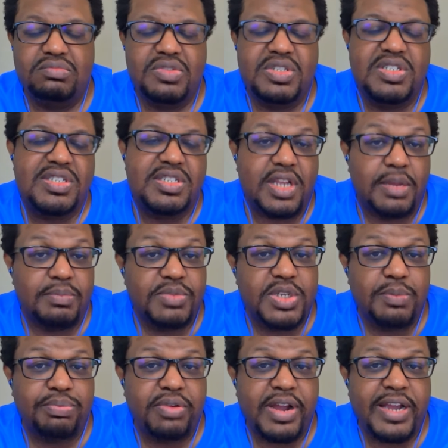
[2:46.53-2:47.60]
some
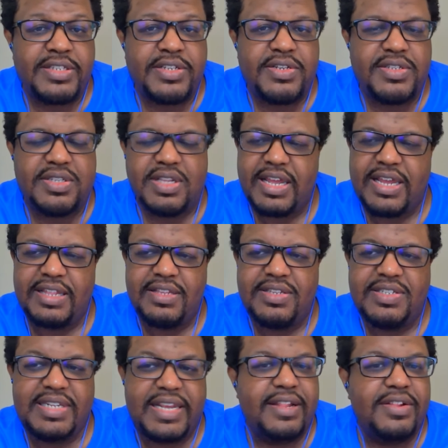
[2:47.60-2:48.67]
surprises like the
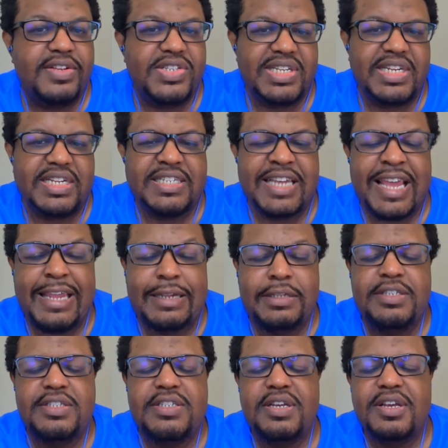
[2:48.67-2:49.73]
Steelers and the
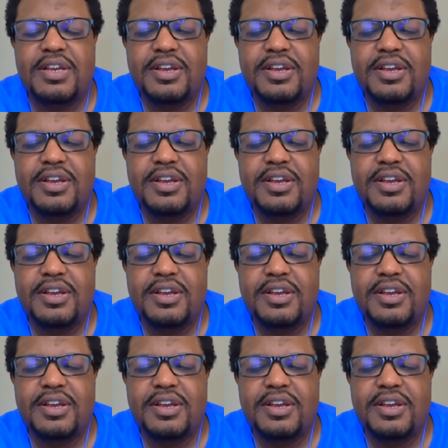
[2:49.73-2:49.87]
Titans.